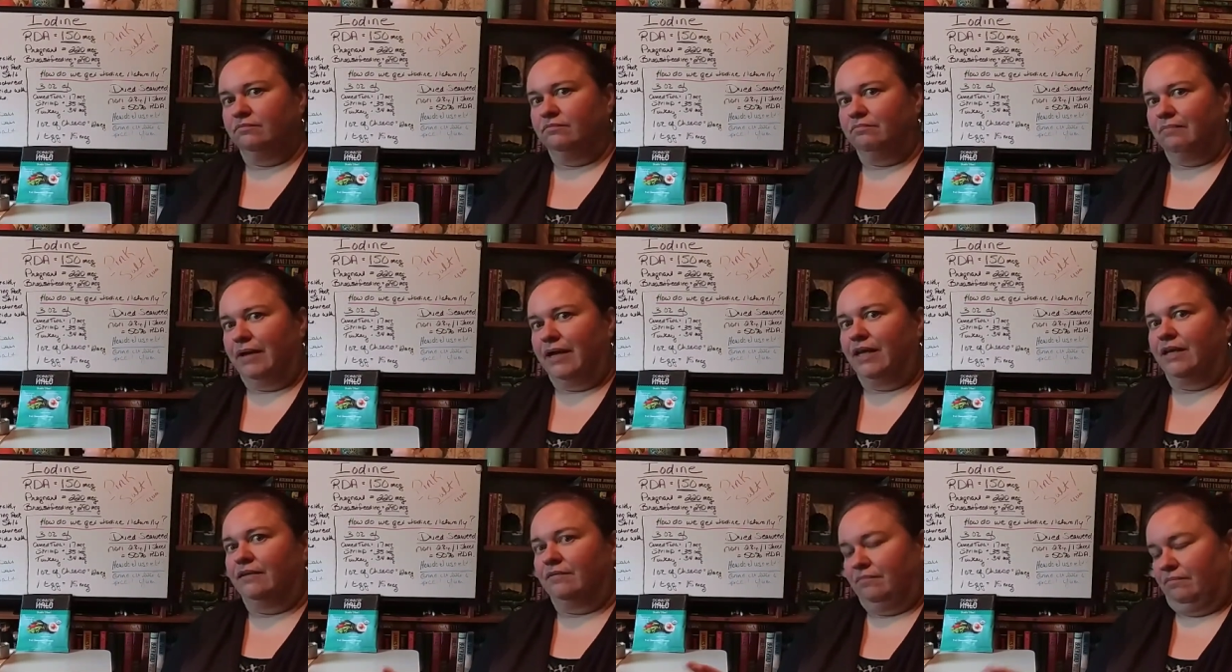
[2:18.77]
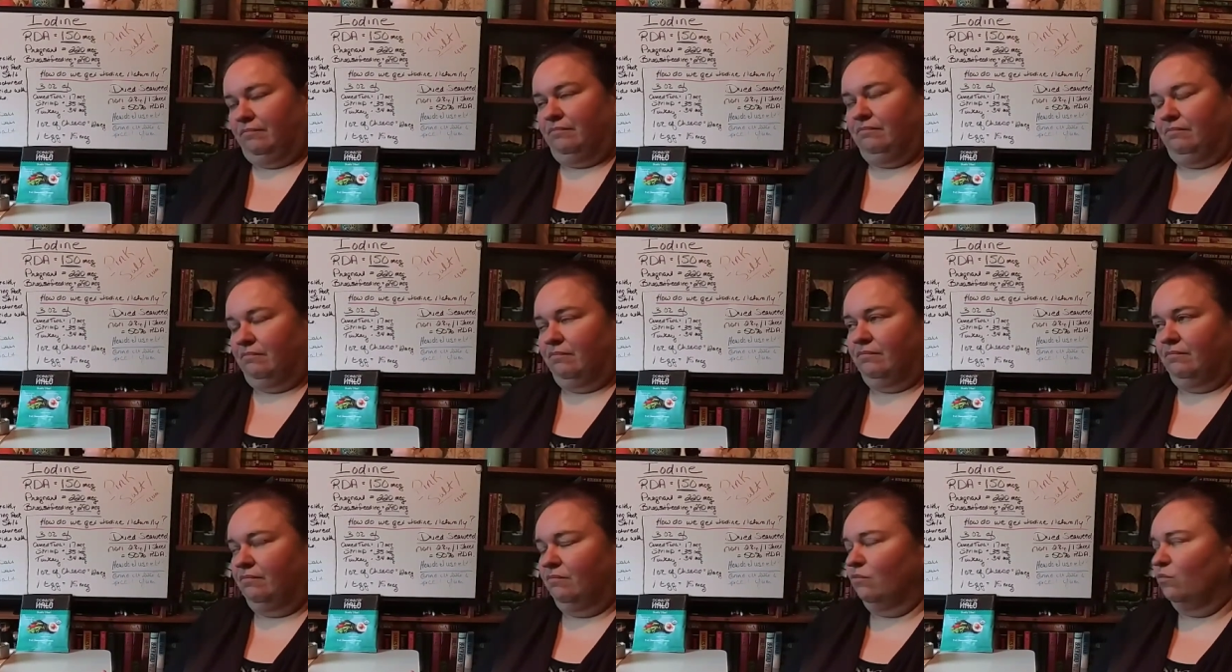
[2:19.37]

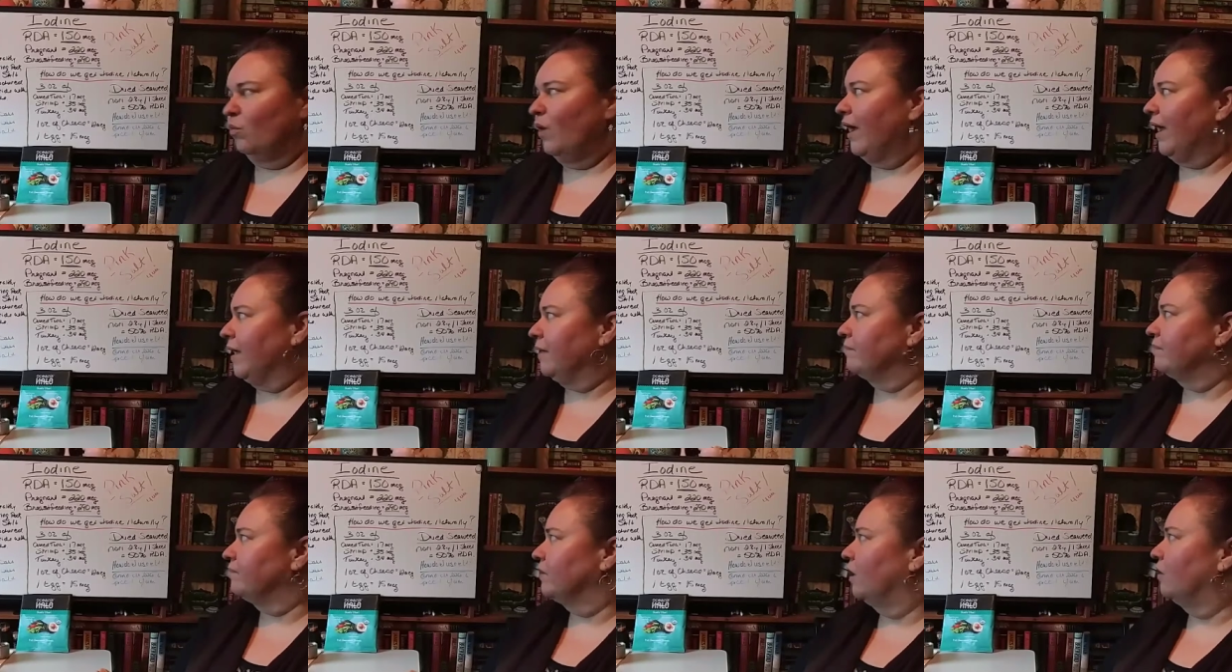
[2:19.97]
way.